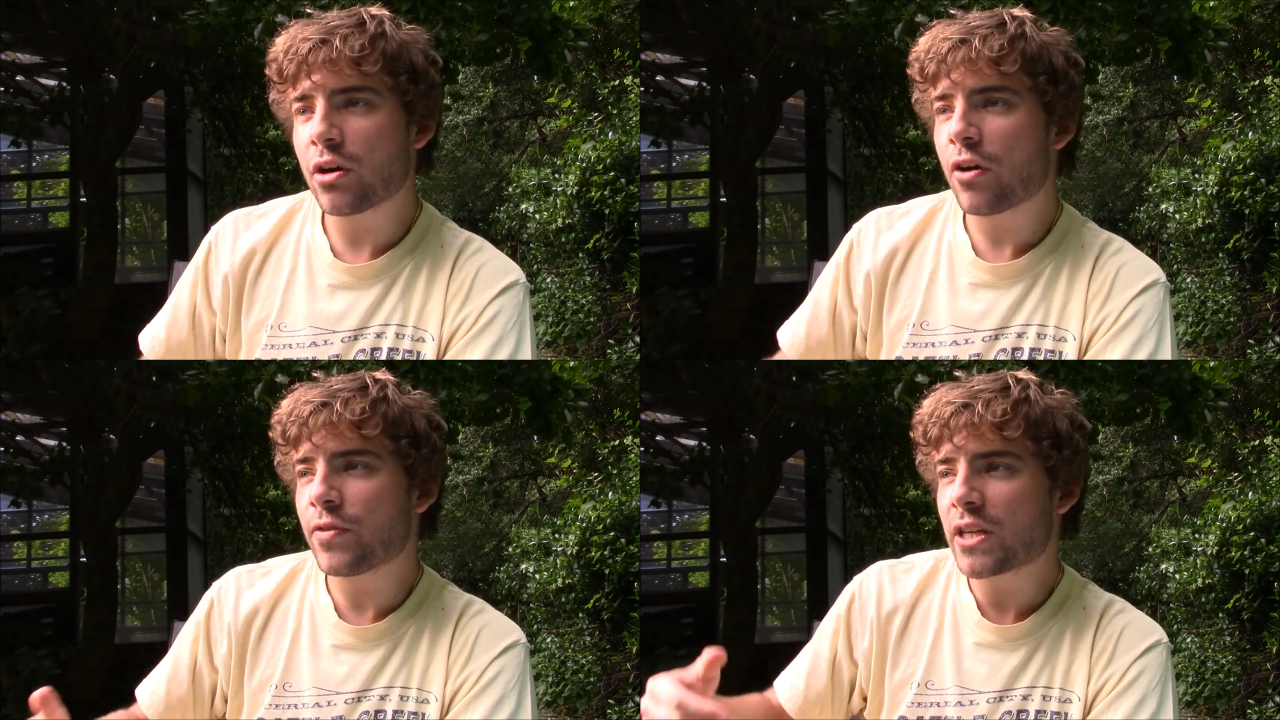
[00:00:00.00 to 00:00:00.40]

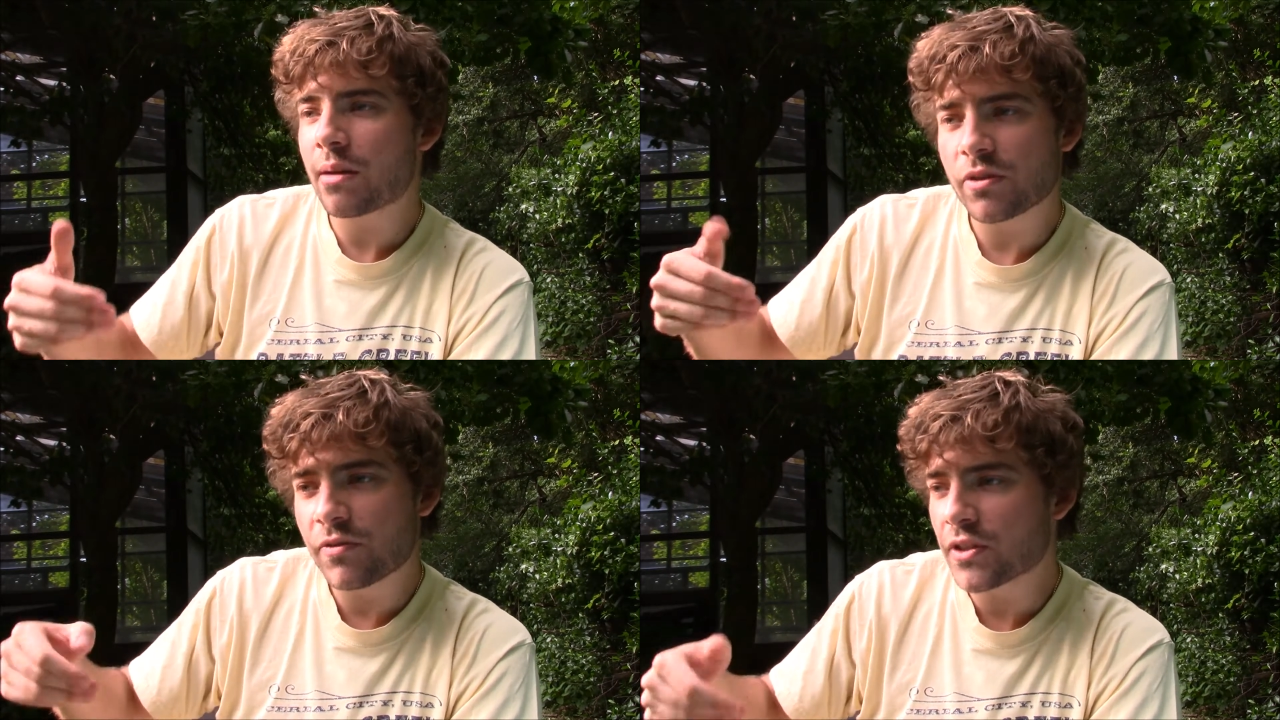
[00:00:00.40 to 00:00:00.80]

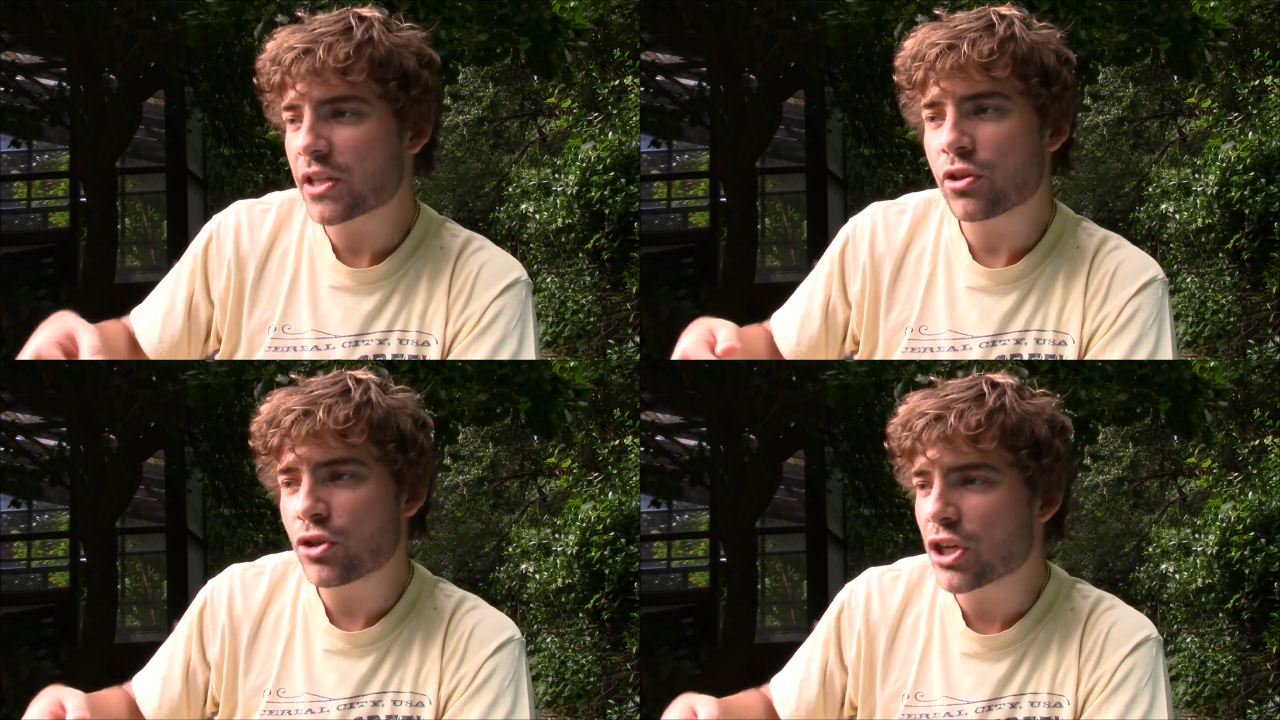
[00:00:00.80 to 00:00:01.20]
oftentimes it feels
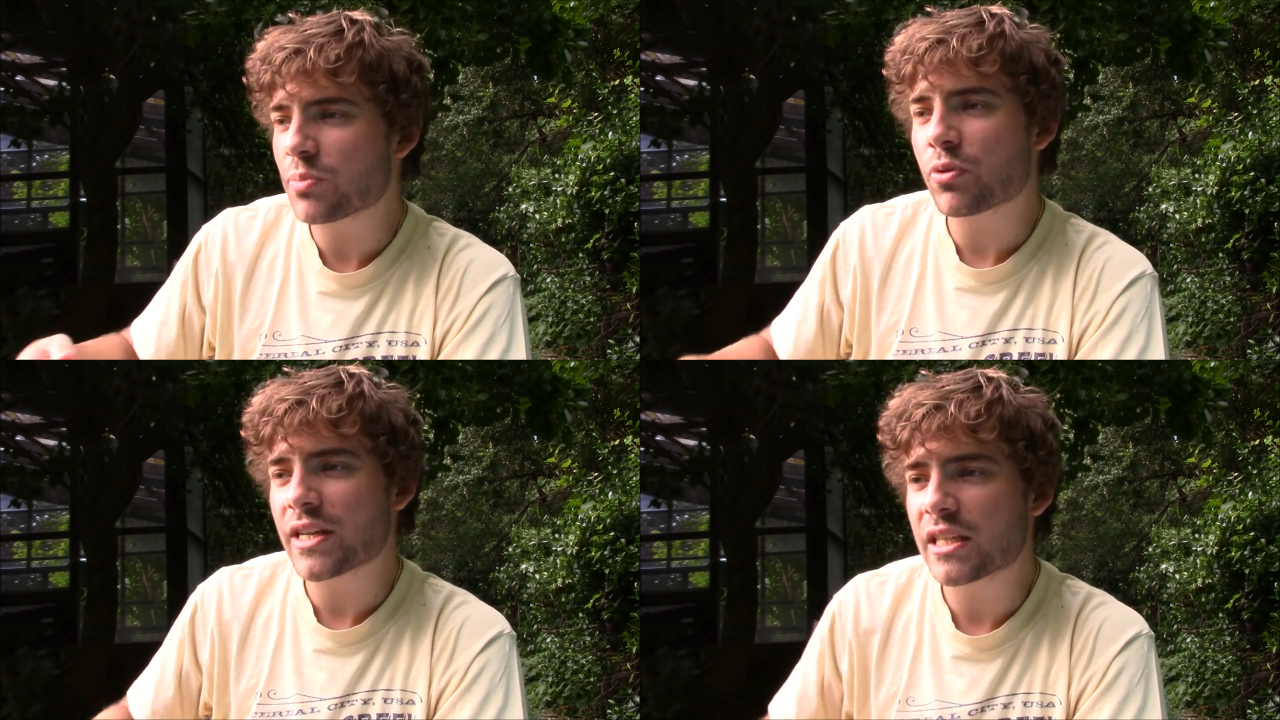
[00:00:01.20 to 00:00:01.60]
like you're
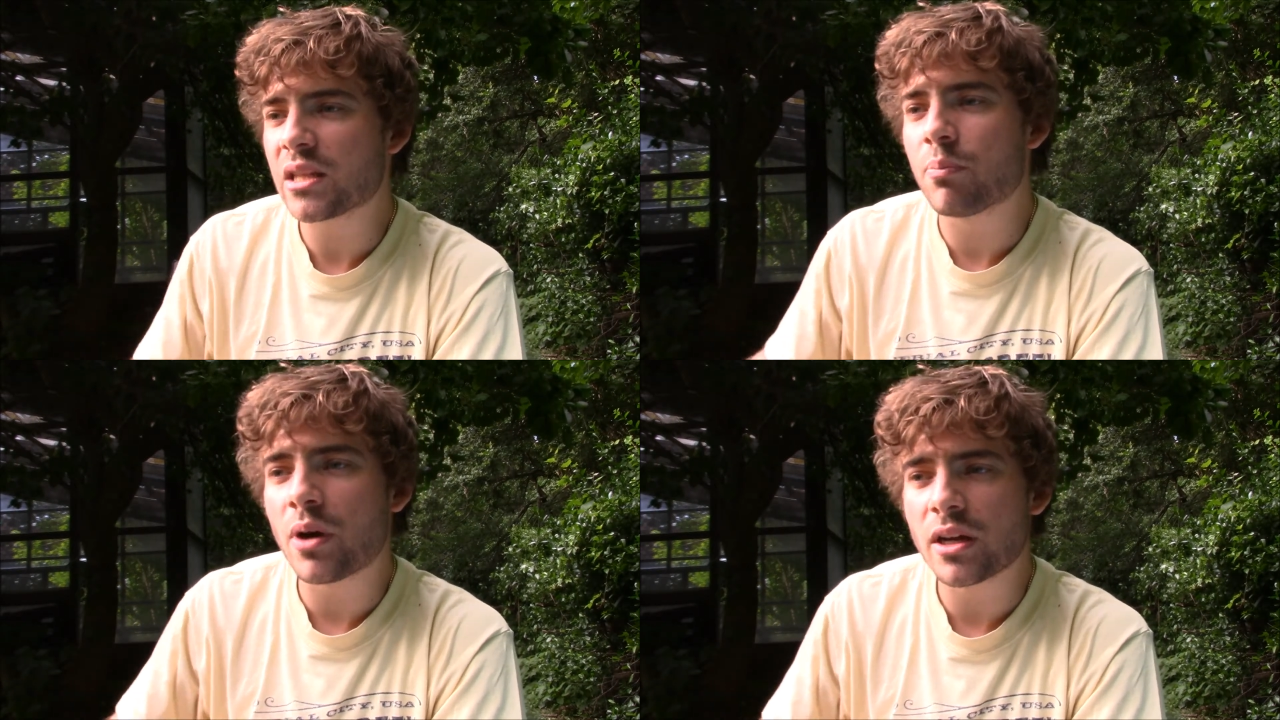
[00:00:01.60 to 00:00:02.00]
just pressing
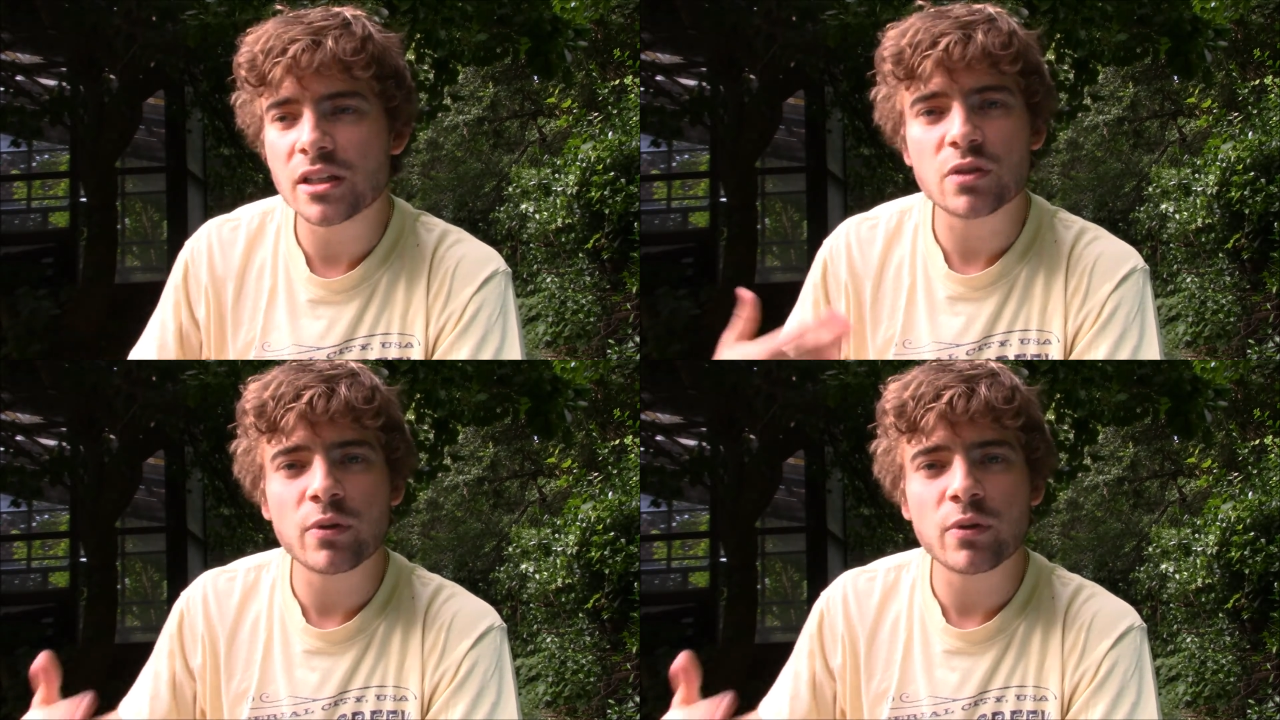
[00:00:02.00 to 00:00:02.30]
the buttons